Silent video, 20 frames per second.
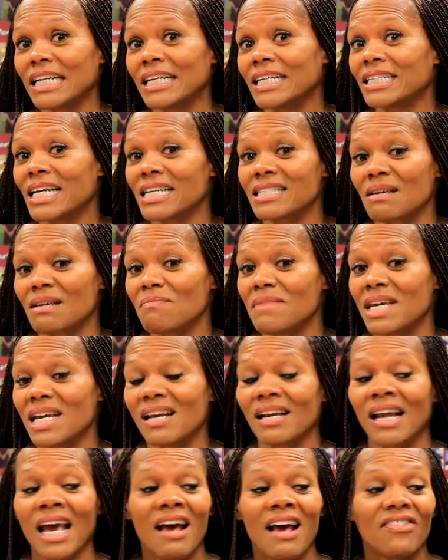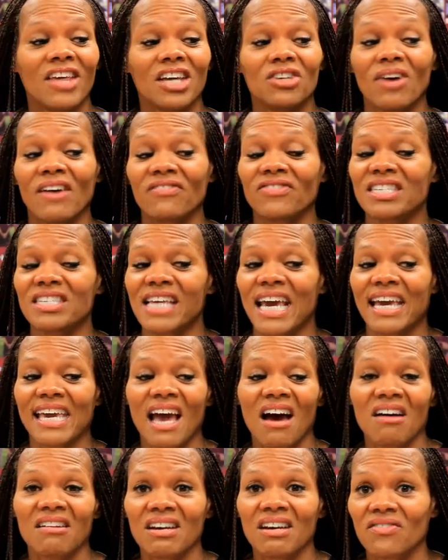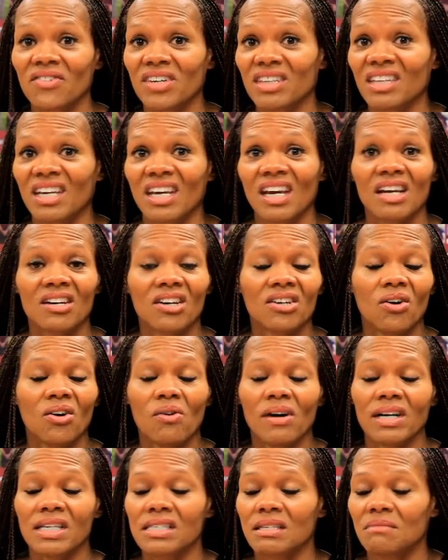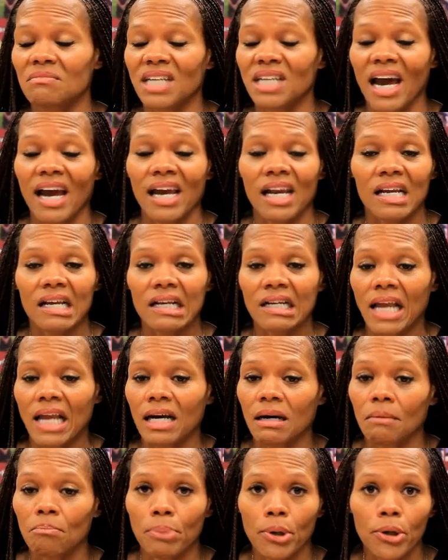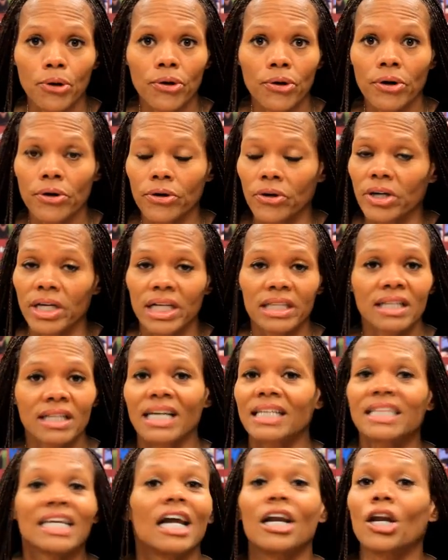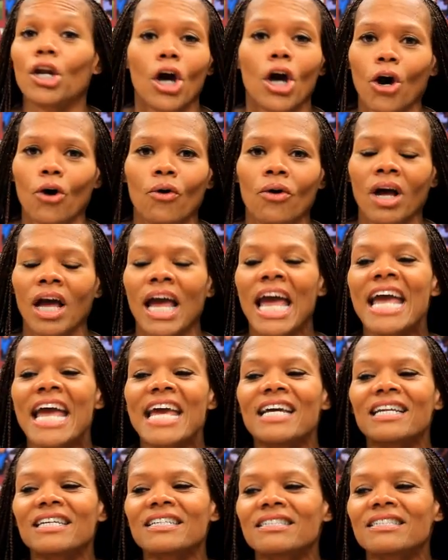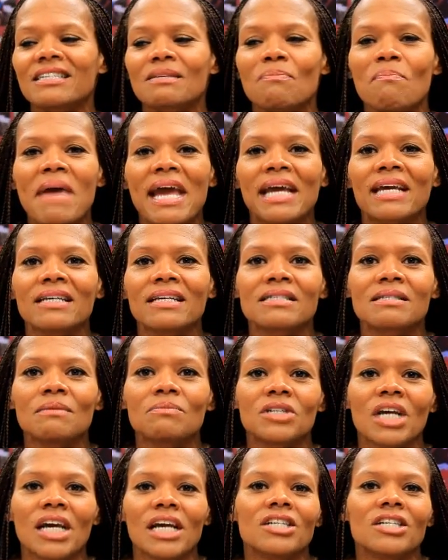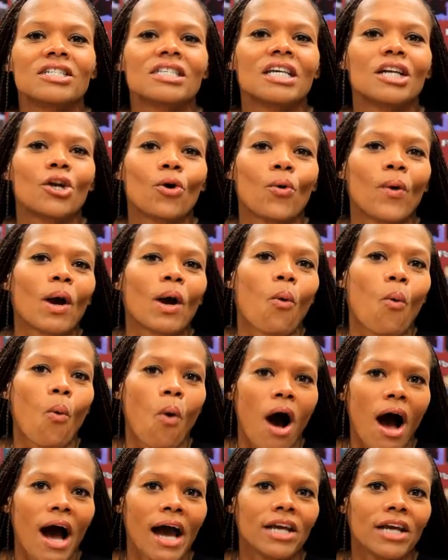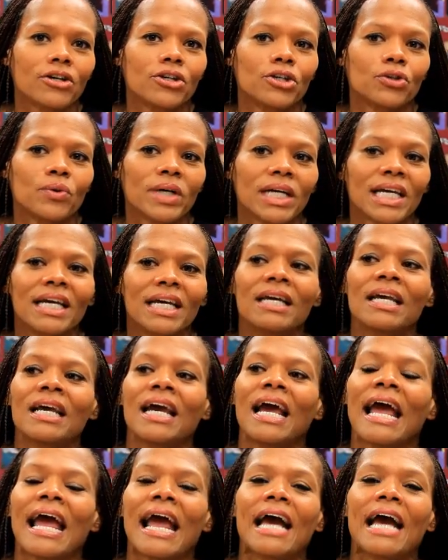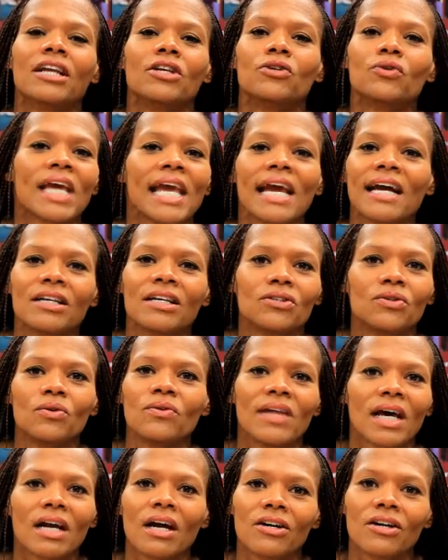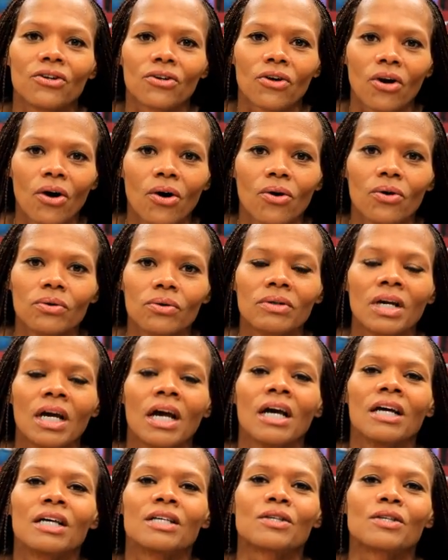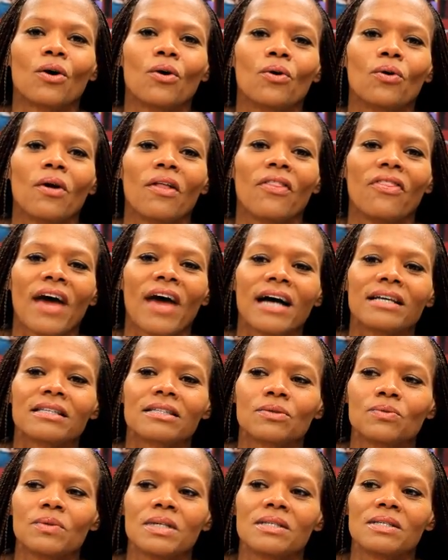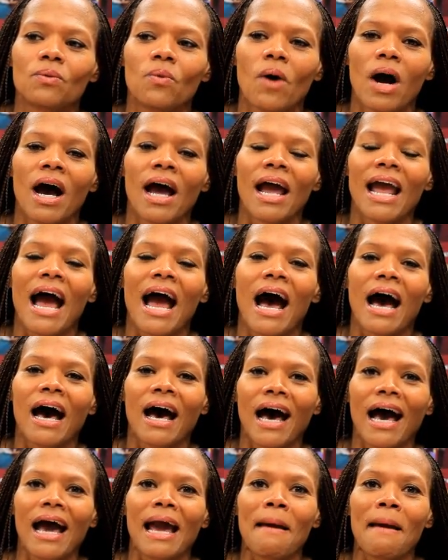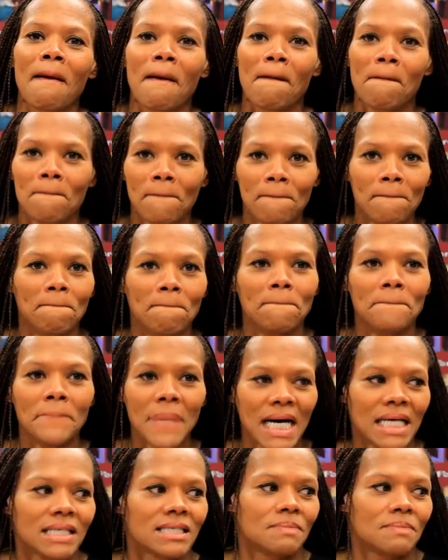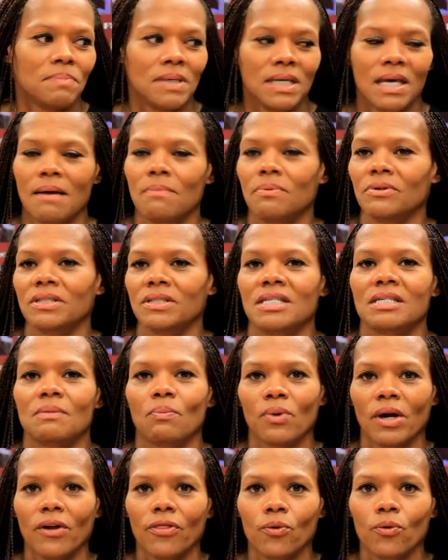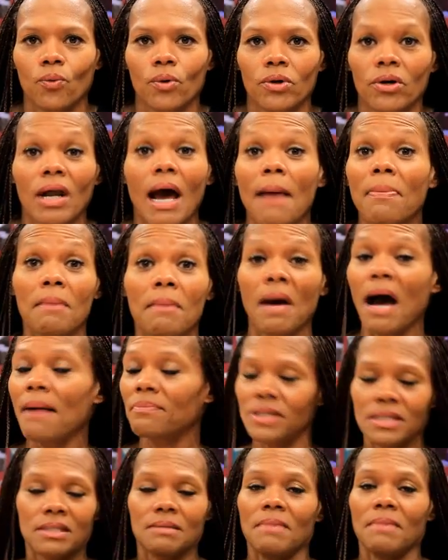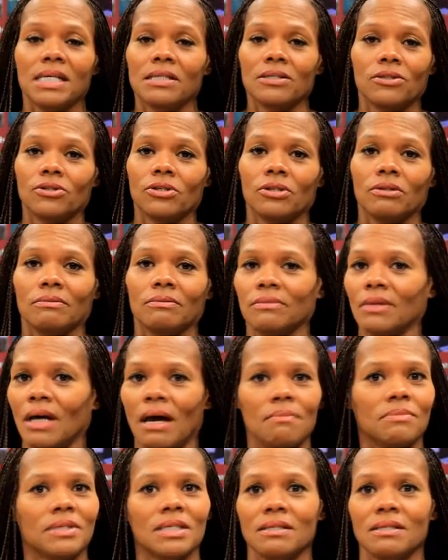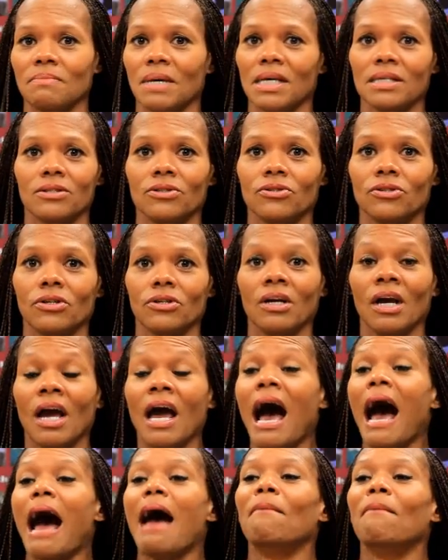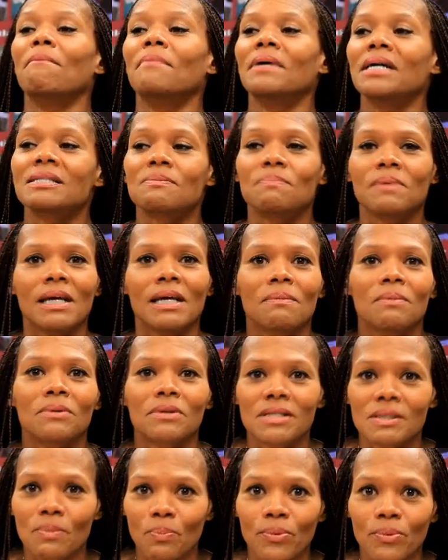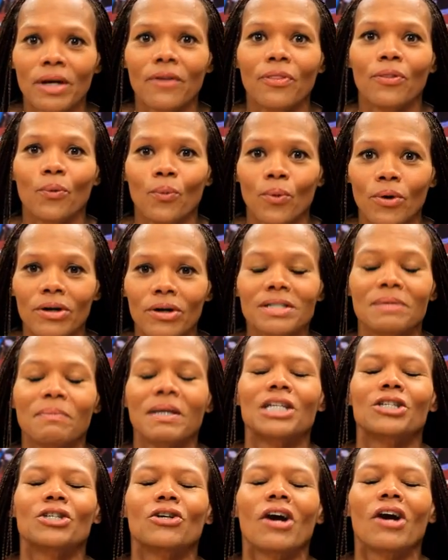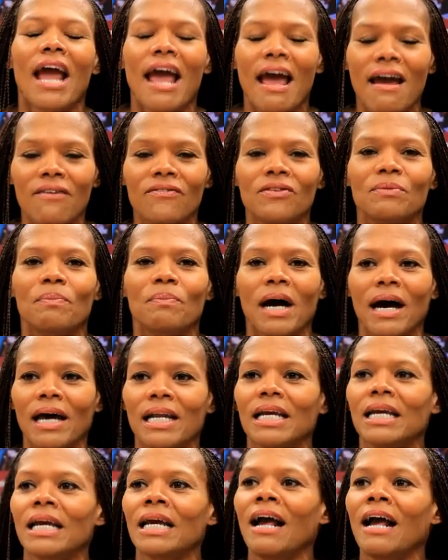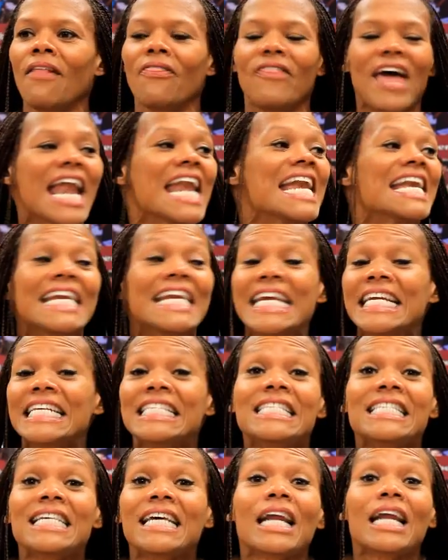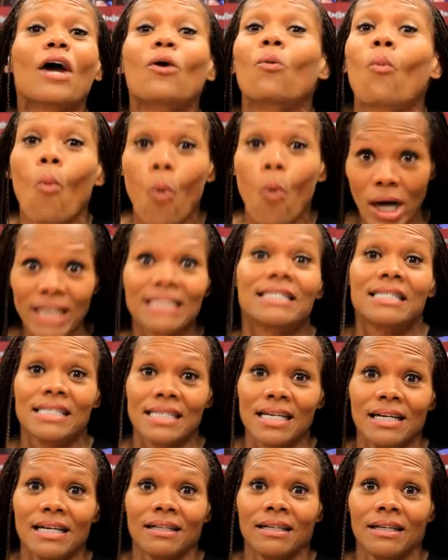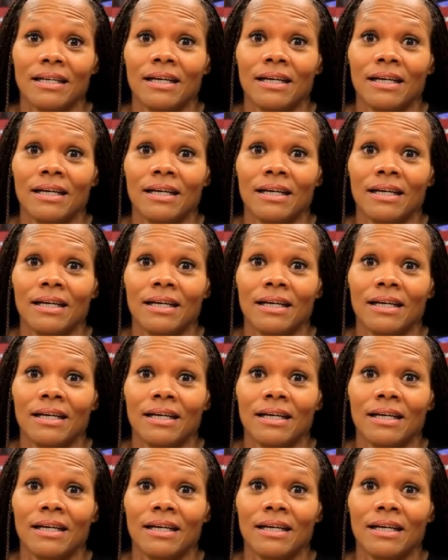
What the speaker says: And it doesn't mean that you have to take out everything or go on some diet eating like a bird or anything like that. No, it is just making some changes and knowing why you're doing it. And you can't do that on your own. So that's the reason why I must be able to spread the word. I'm just a messenger. I must be able to spread the word to make sure everybody that needs it and wants it.